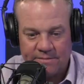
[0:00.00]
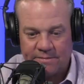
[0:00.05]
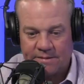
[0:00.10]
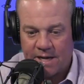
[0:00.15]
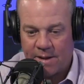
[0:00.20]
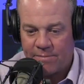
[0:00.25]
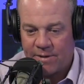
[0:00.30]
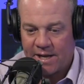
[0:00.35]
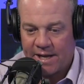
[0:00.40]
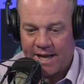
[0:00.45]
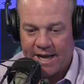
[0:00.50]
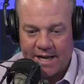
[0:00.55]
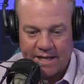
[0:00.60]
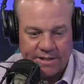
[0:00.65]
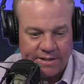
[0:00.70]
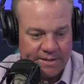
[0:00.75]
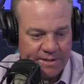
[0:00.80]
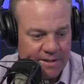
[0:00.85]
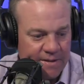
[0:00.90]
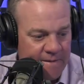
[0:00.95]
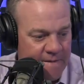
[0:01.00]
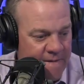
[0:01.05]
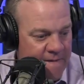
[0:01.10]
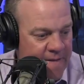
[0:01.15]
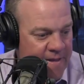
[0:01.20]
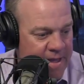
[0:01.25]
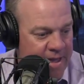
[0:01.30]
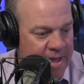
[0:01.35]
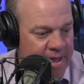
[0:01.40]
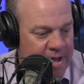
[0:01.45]
a couple of kids
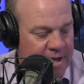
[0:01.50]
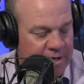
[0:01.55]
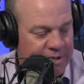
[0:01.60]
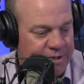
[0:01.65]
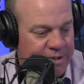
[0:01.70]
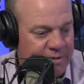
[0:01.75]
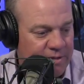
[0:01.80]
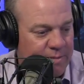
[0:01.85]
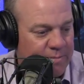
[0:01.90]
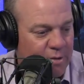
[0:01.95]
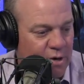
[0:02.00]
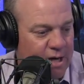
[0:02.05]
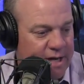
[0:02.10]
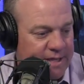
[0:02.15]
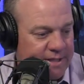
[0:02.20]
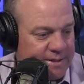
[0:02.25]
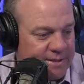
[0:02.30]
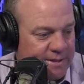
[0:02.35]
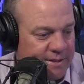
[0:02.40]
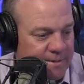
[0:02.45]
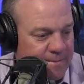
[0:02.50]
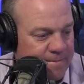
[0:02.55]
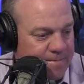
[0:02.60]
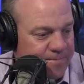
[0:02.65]
shooting the breeze.